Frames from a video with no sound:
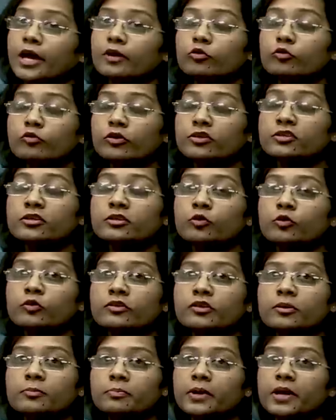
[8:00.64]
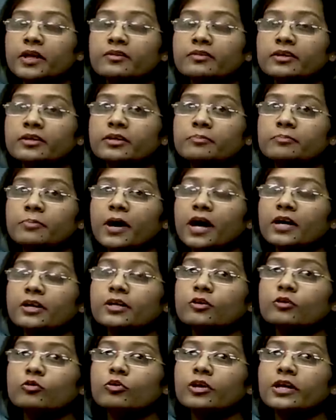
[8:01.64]
And who was who's the present
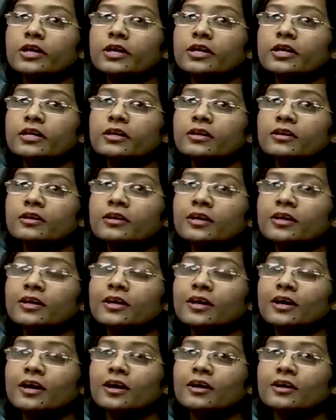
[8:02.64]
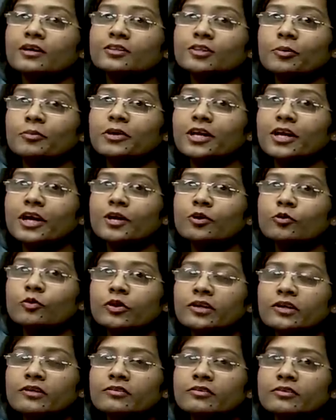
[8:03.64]
party ruling in uh, Tamil Nadu
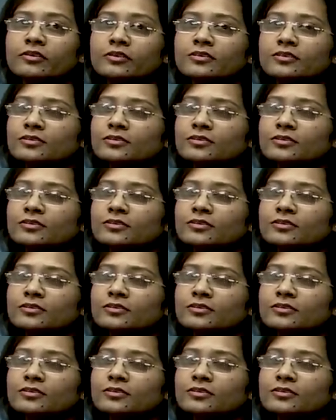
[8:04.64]
is?